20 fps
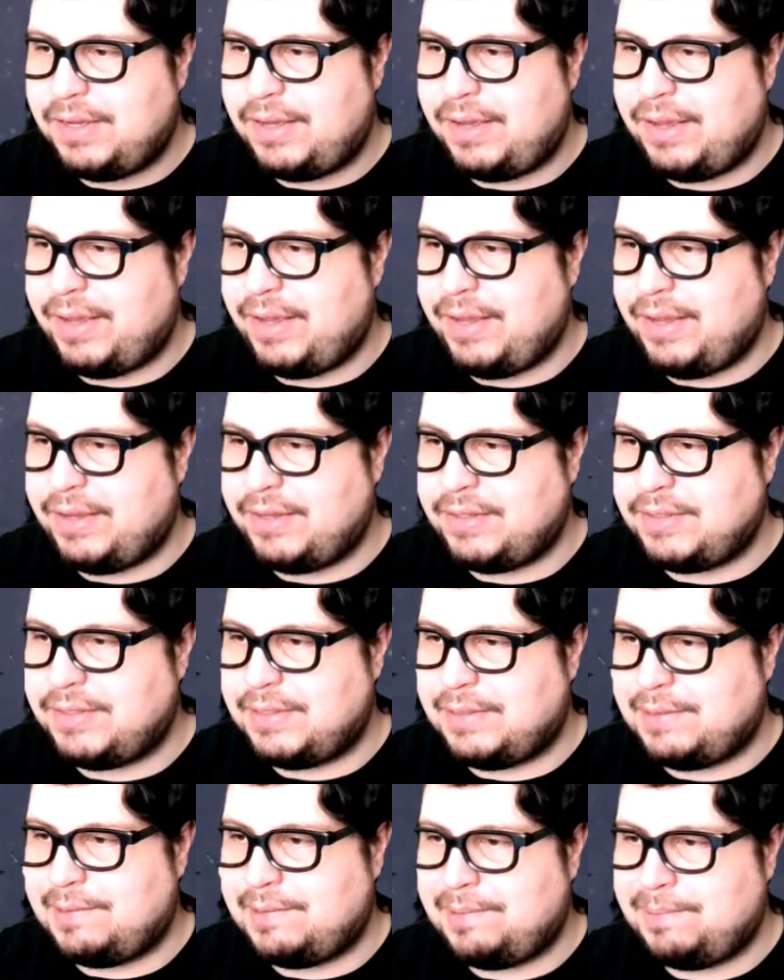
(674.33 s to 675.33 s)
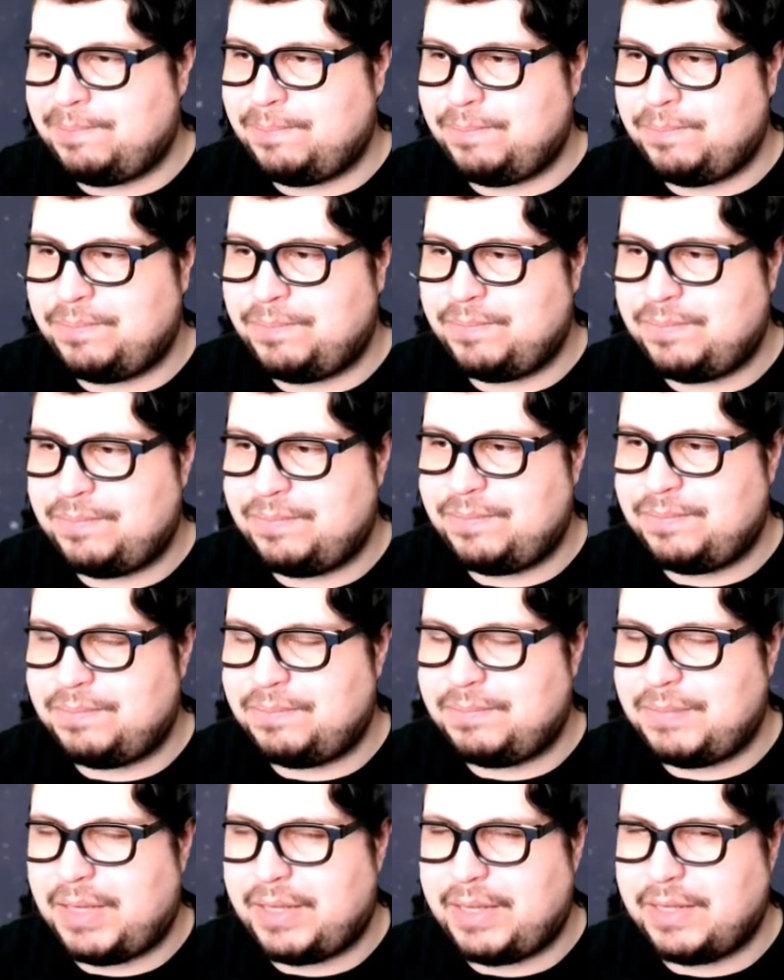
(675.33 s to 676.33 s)
And
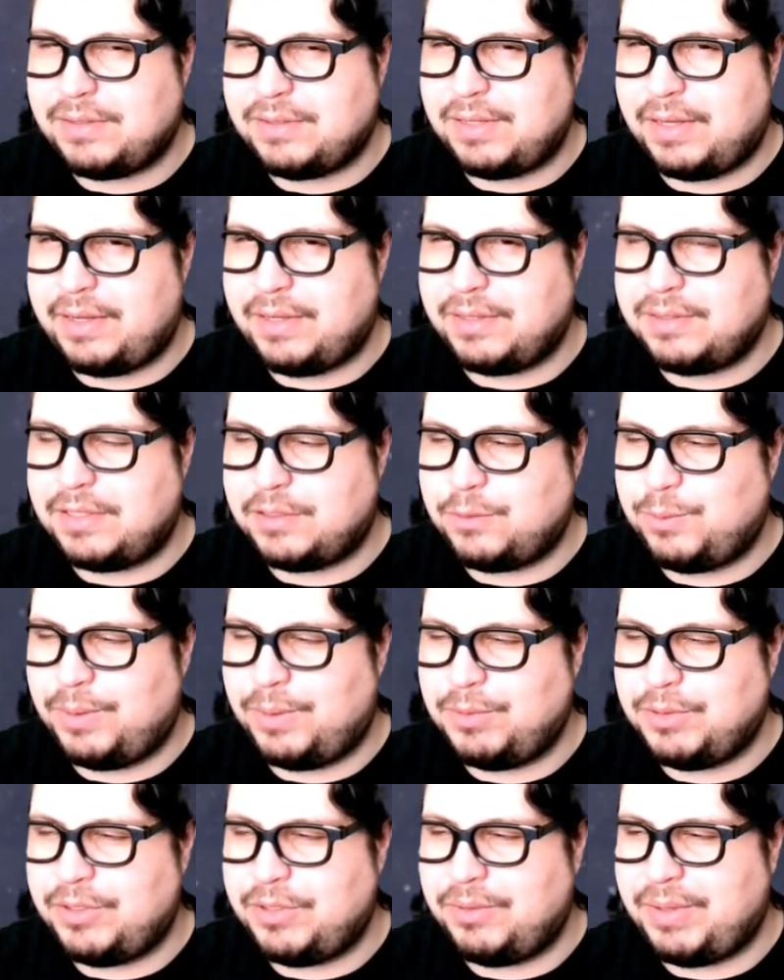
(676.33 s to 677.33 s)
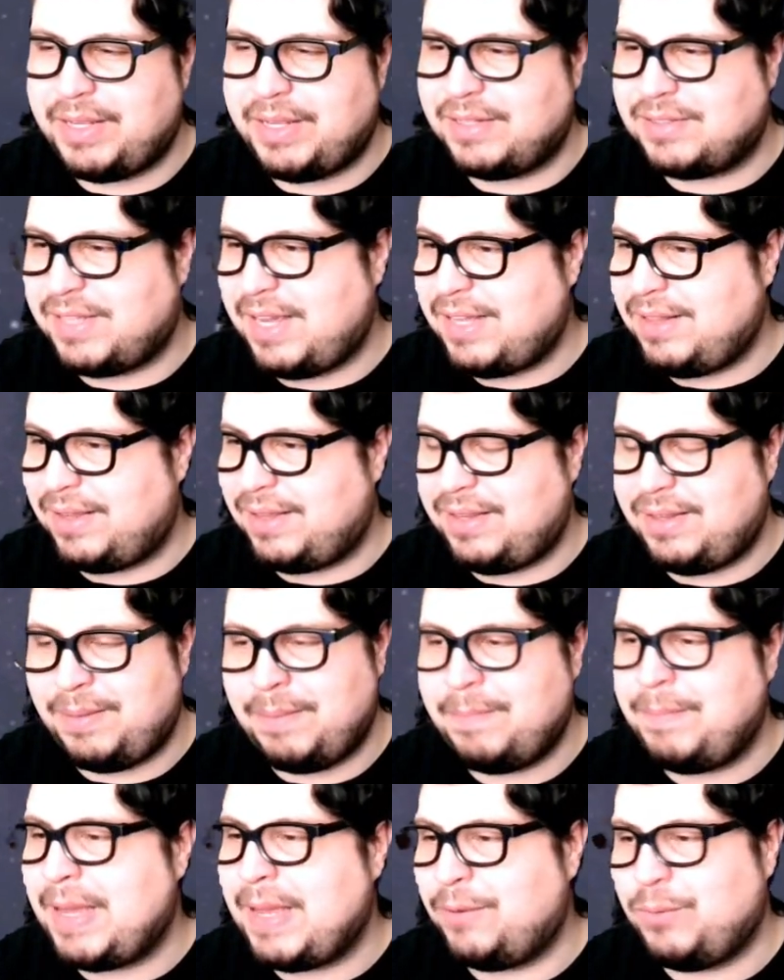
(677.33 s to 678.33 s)
I guess that's what we'll do. Again, sadly,
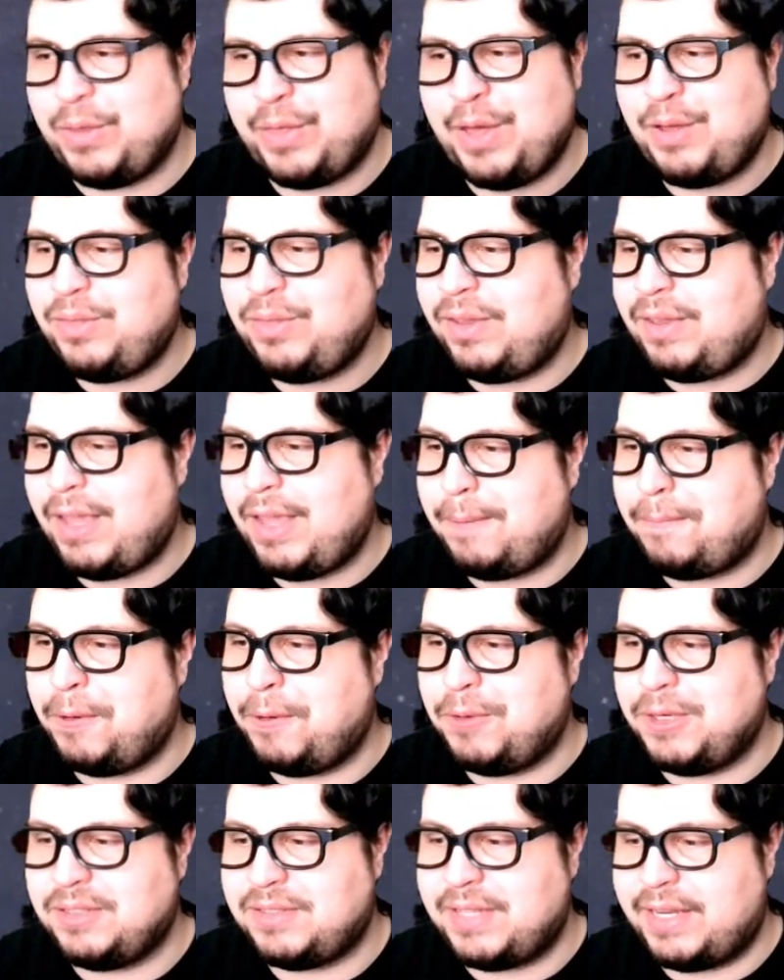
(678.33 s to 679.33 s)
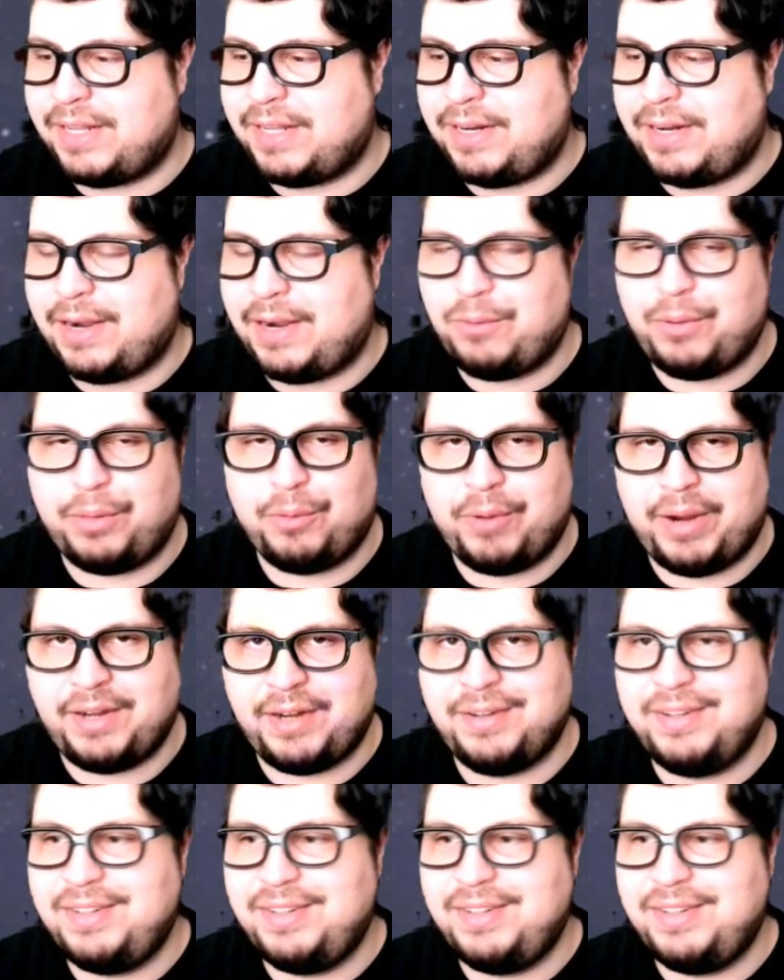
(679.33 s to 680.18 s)
man, without the Cape, we would have taken it out with red.